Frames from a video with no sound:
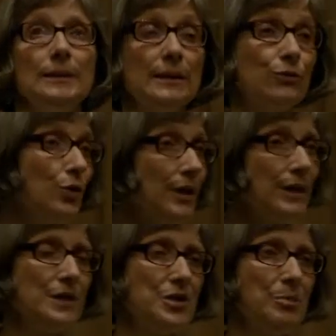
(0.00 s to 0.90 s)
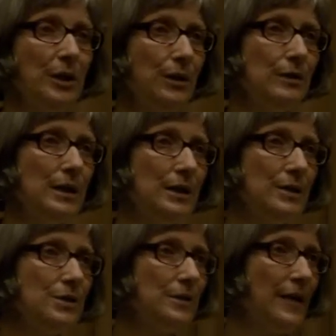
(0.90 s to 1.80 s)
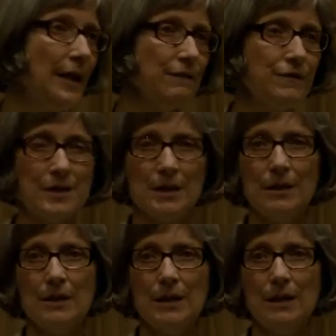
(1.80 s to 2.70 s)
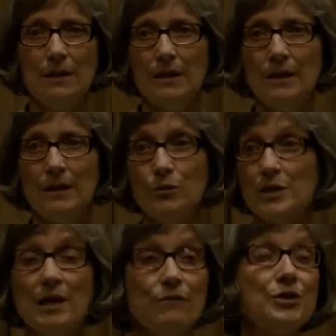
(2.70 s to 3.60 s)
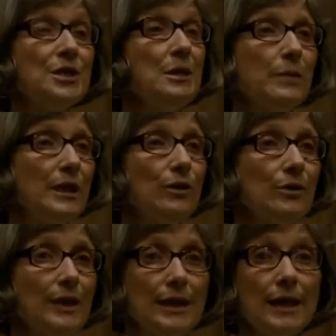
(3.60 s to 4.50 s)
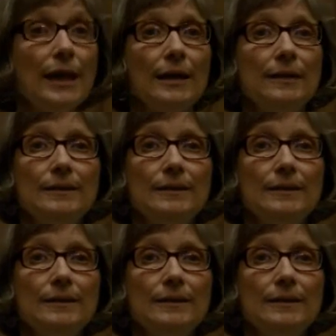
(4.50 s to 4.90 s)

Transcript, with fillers: And Royal disappeared into that facility and was never seen by Lori again.